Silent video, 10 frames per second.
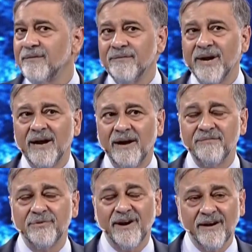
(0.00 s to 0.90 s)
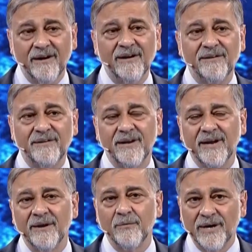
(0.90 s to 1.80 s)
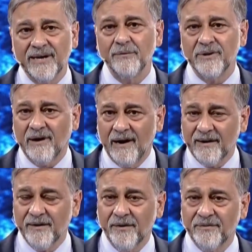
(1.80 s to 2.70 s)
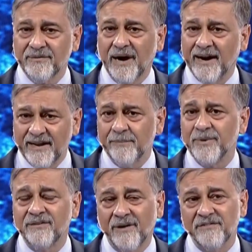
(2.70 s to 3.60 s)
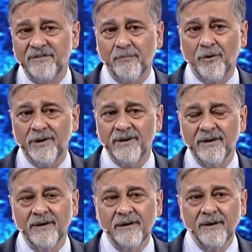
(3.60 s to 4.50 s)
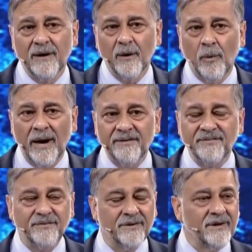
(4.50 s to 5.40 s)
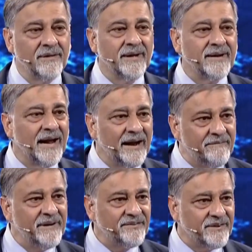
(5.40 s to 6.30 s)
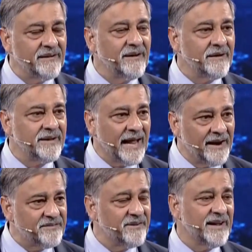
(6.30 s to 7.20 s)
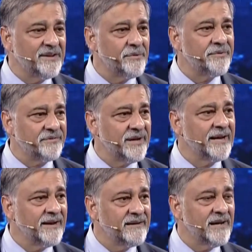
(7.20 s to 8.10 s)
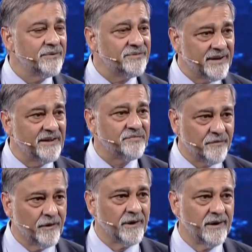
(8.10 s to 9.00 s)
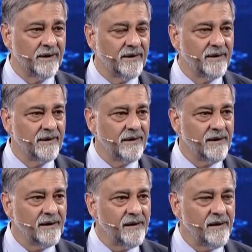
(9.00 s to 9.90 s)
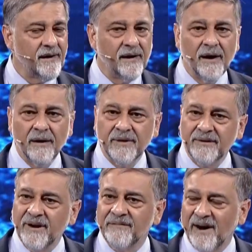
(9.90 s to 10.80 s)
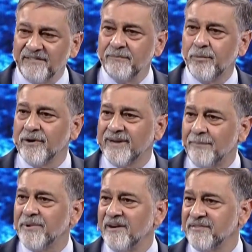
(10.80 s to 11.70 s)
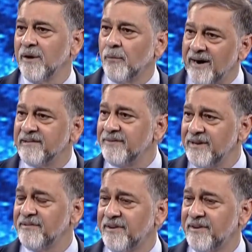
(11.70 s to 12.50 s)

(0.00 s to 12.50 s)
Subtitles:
realized, which I learned in working with Karkanos, I headed up the advisory board, was that every single cancer case we were seeing in India was stage 4. The advisory board kept asking, why is everything